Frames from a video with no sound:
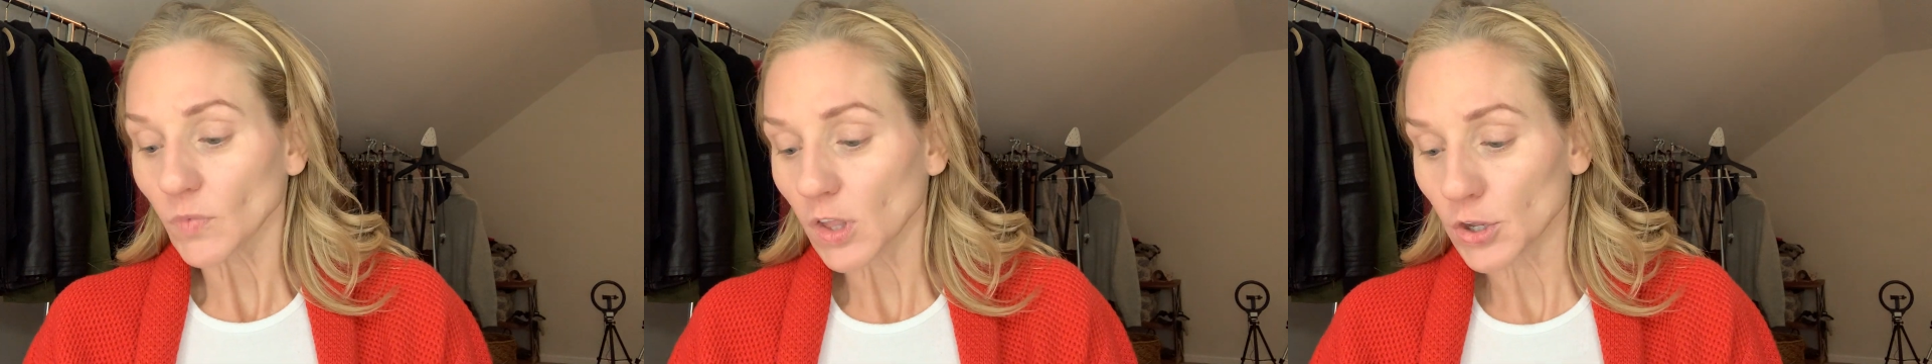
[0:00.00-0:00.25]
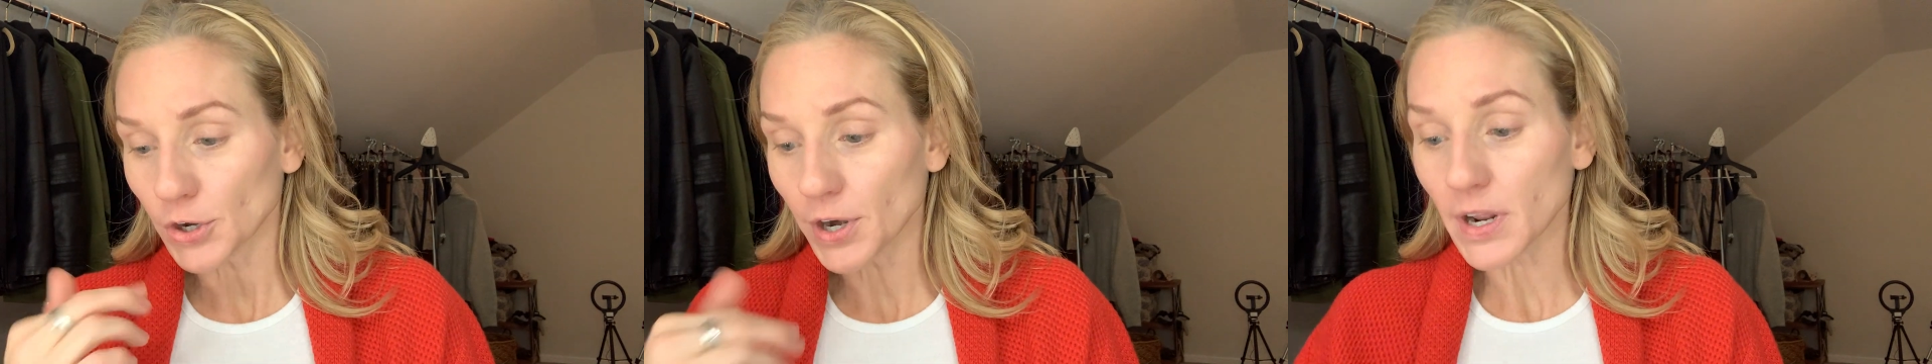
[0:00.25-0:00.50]

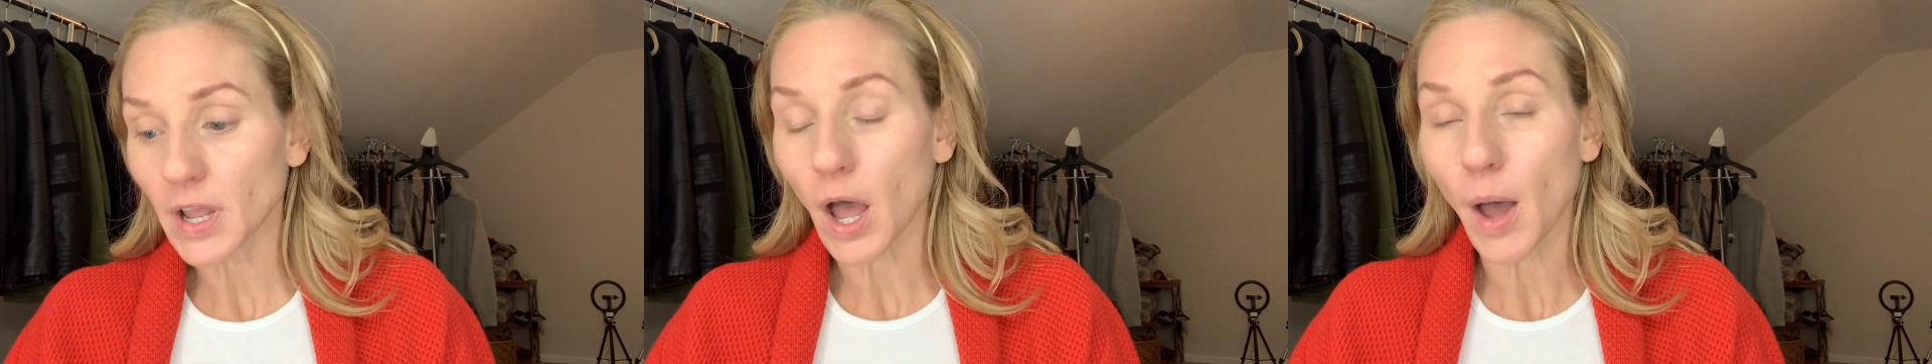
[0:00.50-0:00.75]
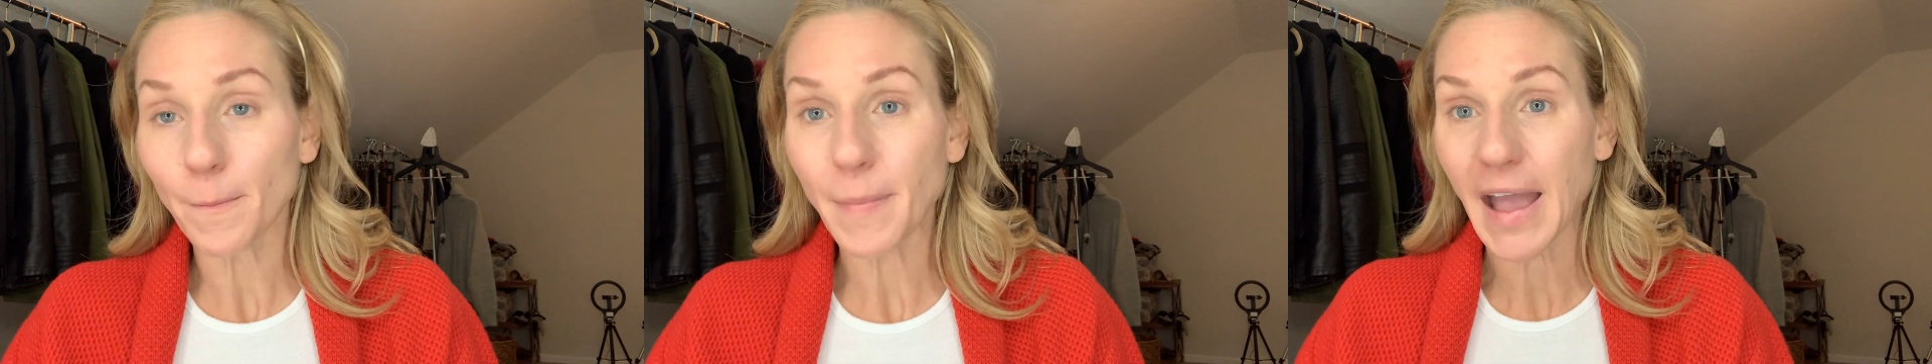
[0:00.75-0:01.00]
You're going to
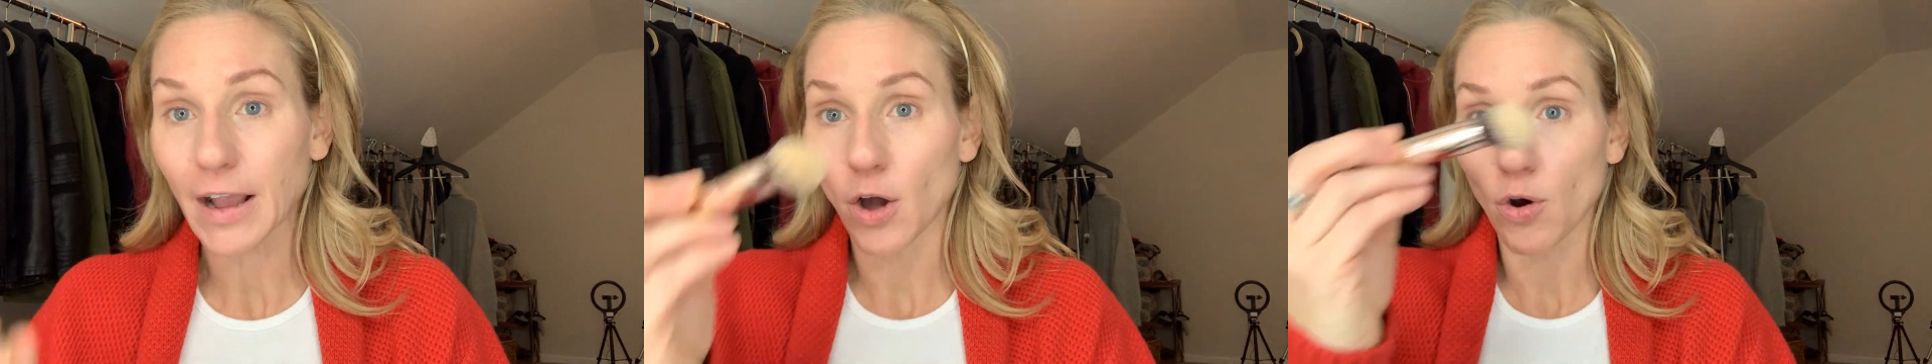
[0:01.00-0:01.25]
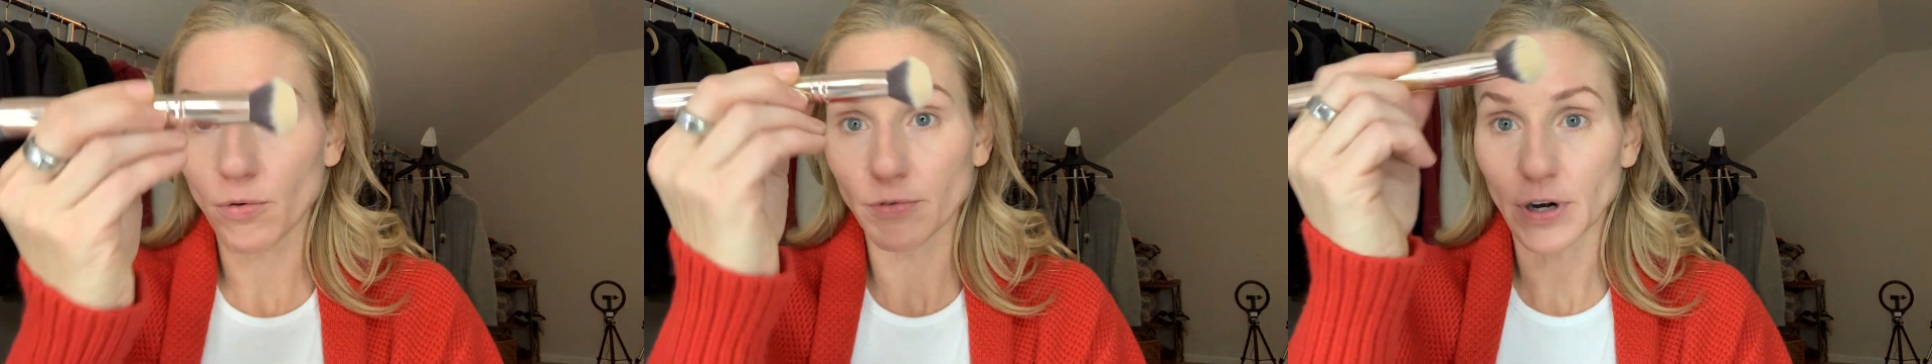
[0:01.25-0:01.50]
come back
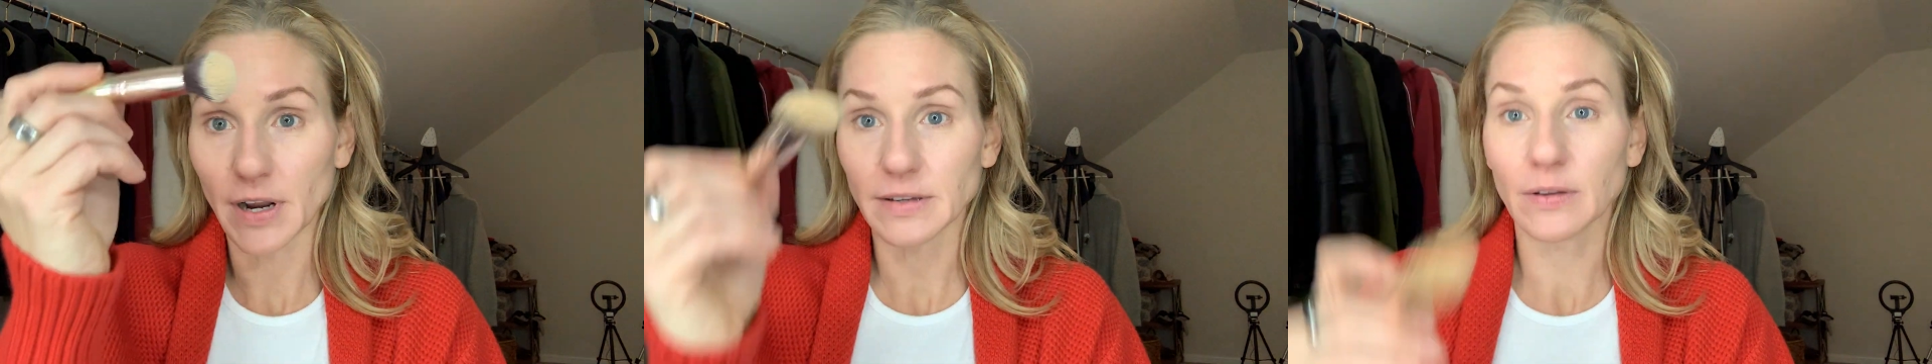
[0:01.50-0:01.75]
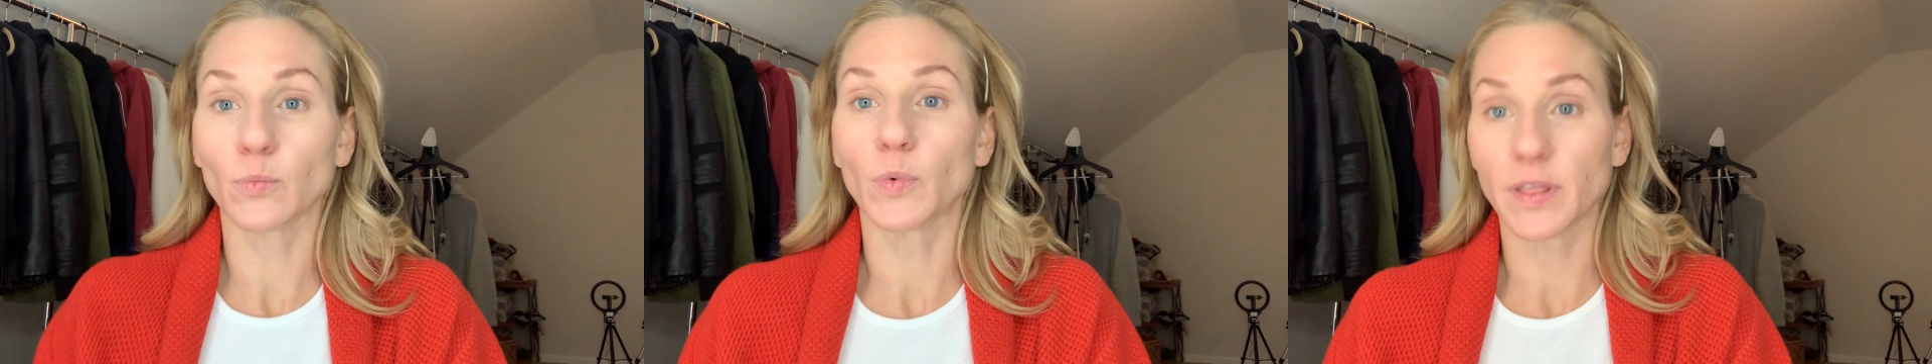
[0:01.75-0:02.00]
over it
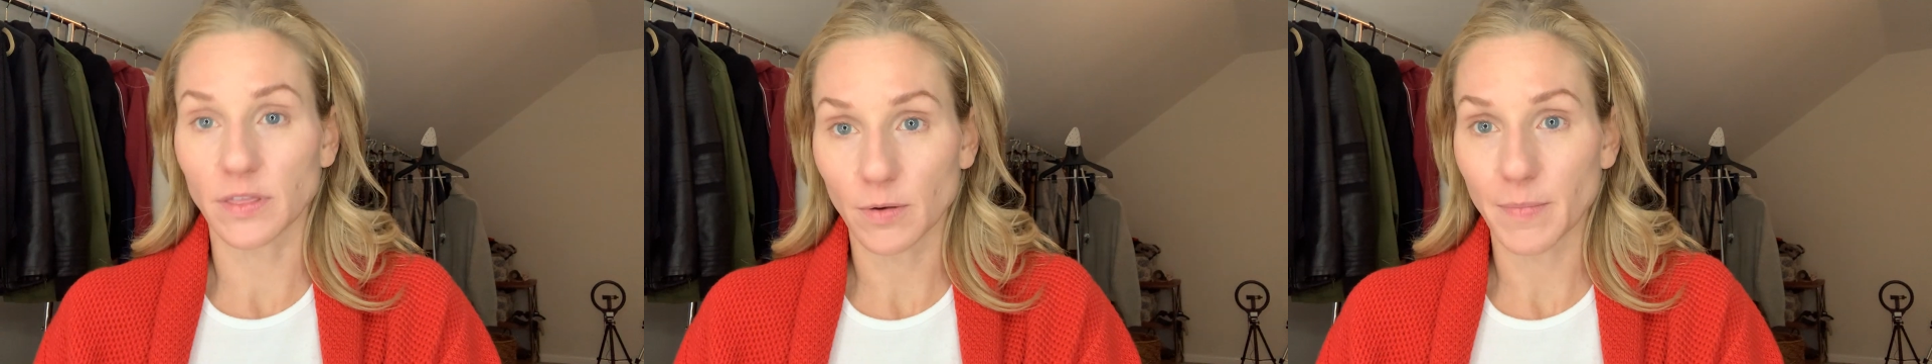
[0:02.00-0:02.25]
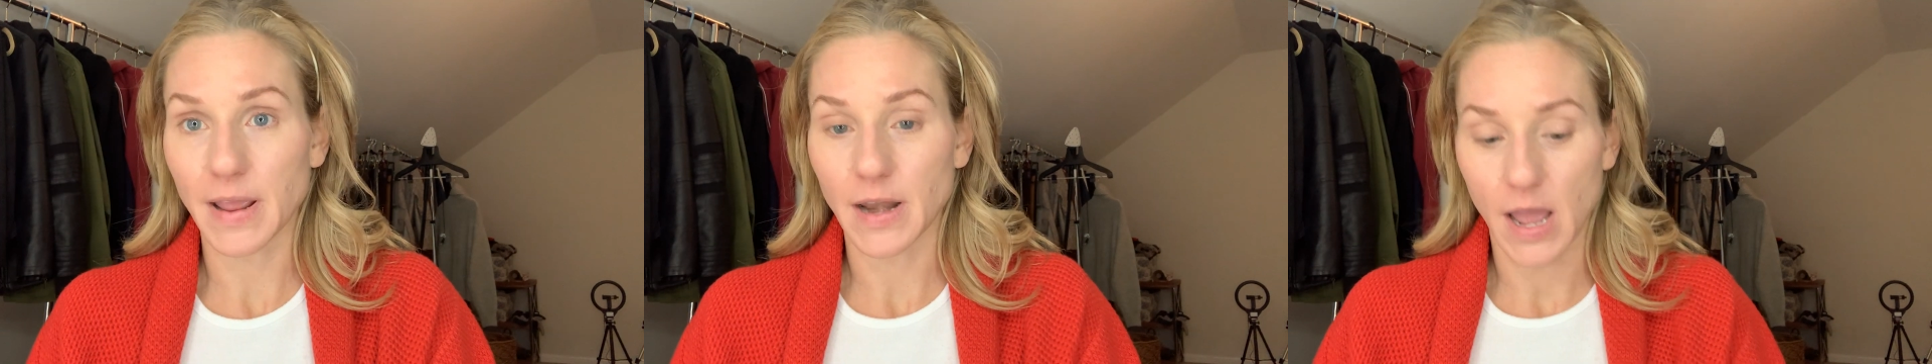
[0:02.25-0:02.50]
with your
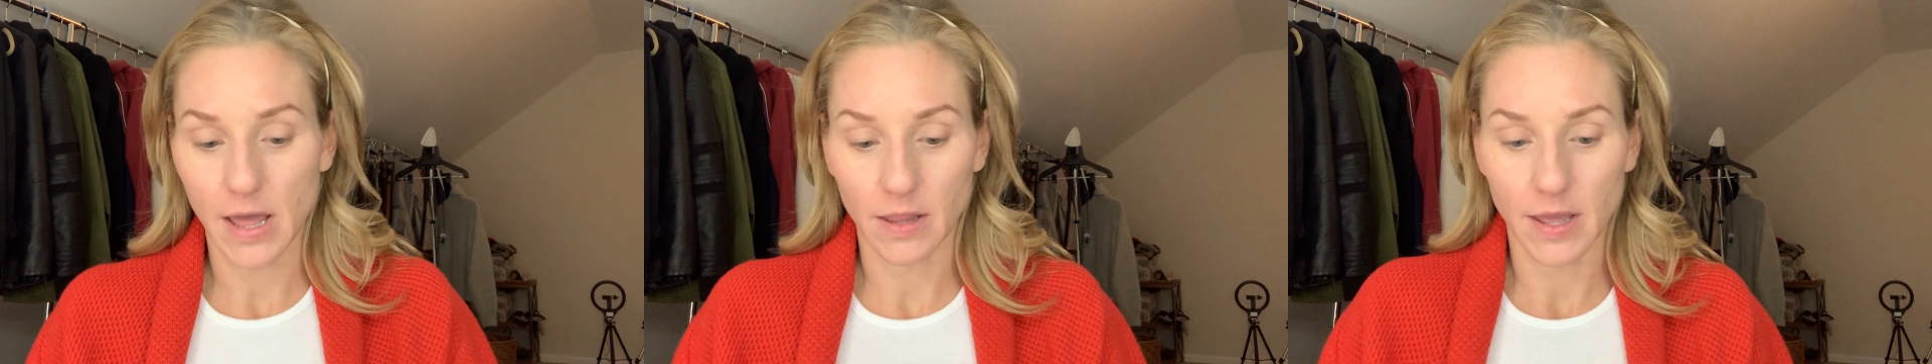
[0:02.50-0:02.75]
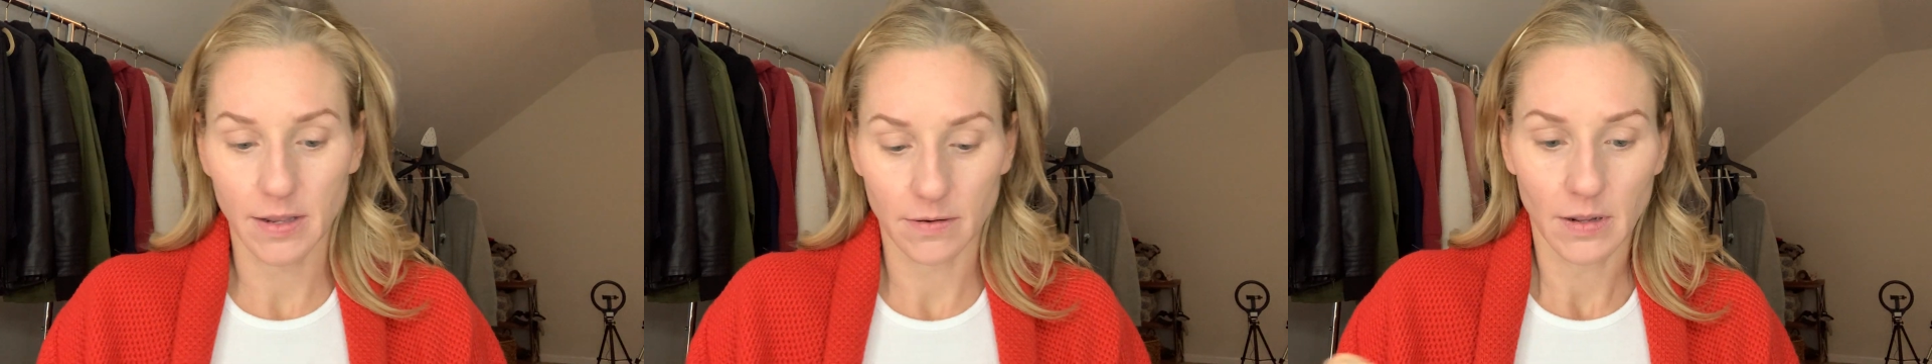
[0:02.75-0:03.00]
main highlight,